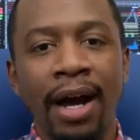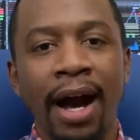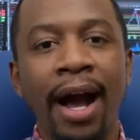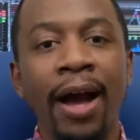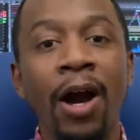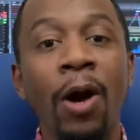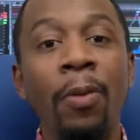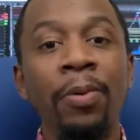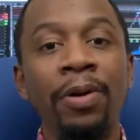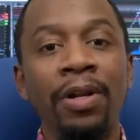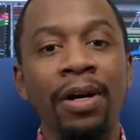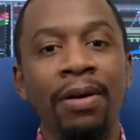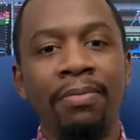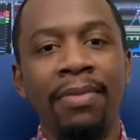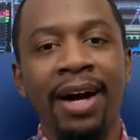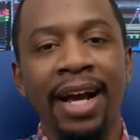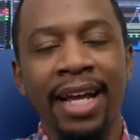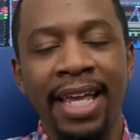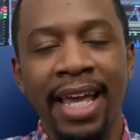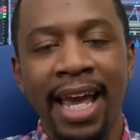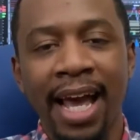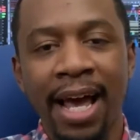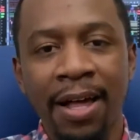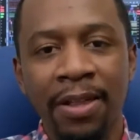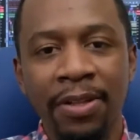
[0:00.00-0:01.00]
I open up my
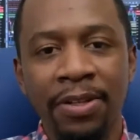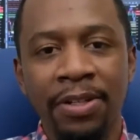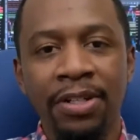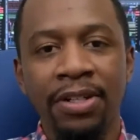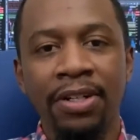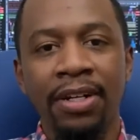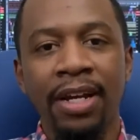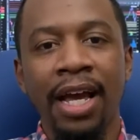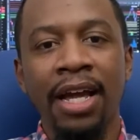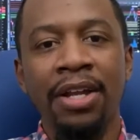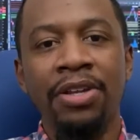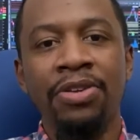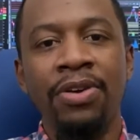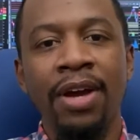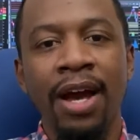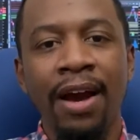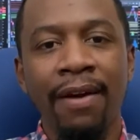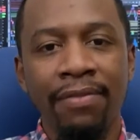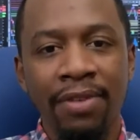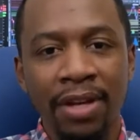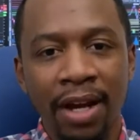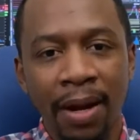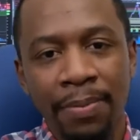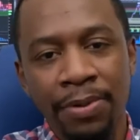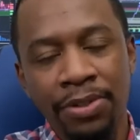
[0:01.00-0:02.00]
calendar and you
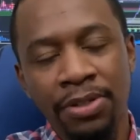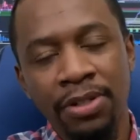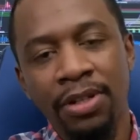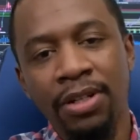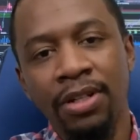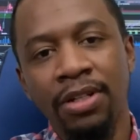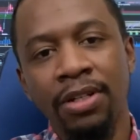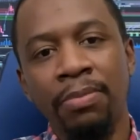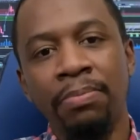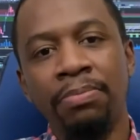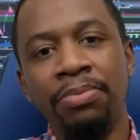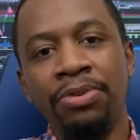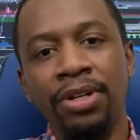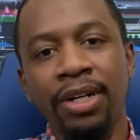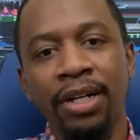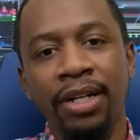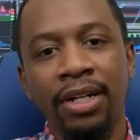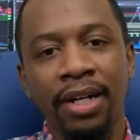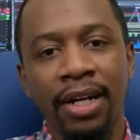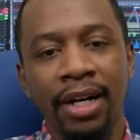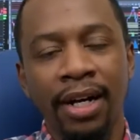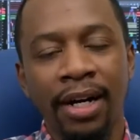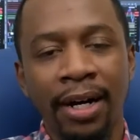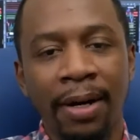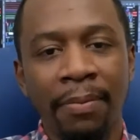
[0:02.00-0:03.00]
have the opportunity to book
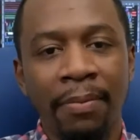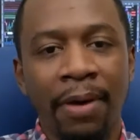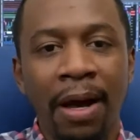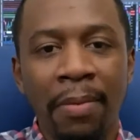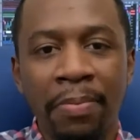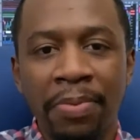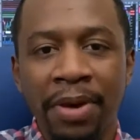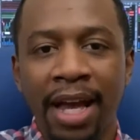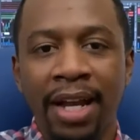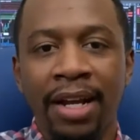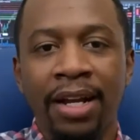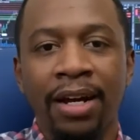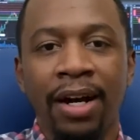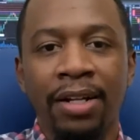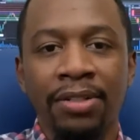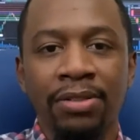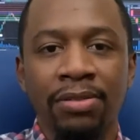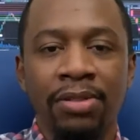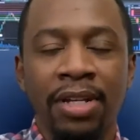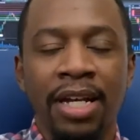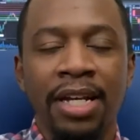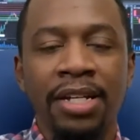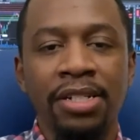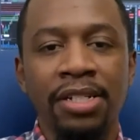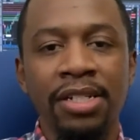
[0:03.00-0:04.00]
a paid
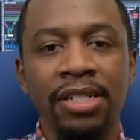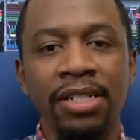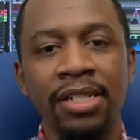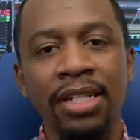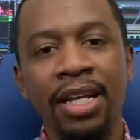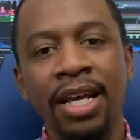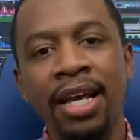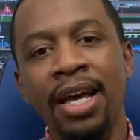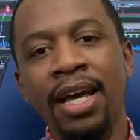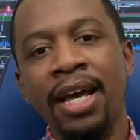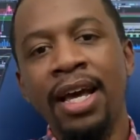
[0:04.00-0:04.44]
consultation.